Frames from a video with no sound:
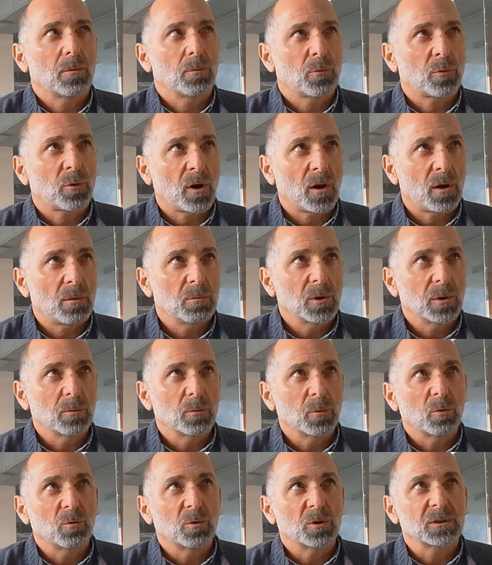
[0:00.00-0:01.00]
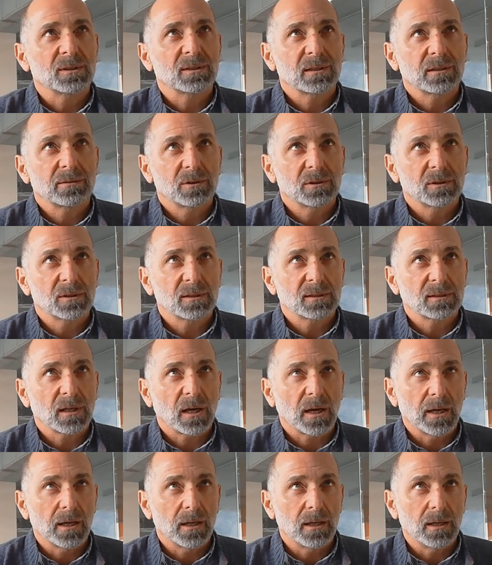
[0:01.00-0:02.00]
problem where civil
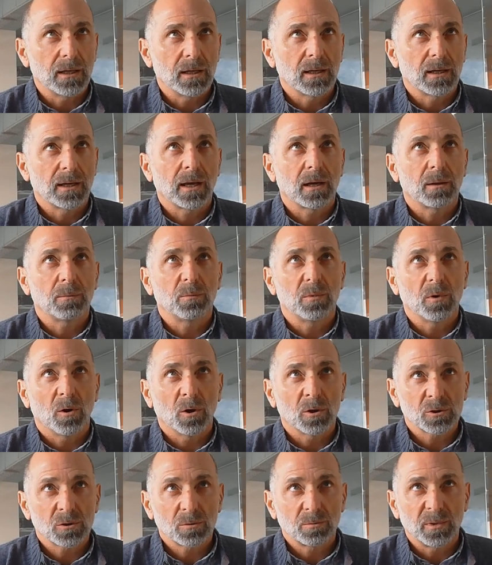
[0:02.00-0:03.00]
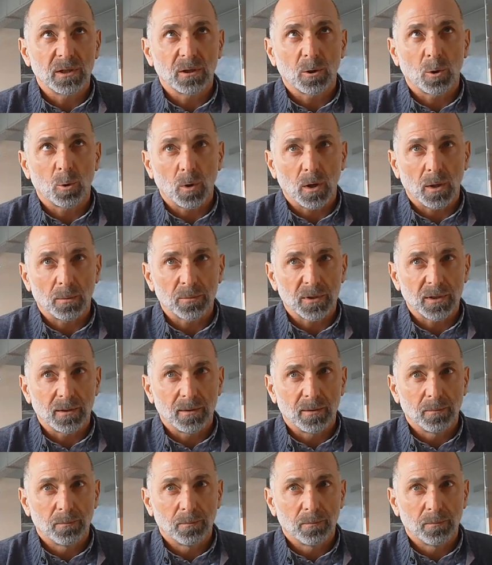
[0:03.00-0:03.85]
society can also be co-opted.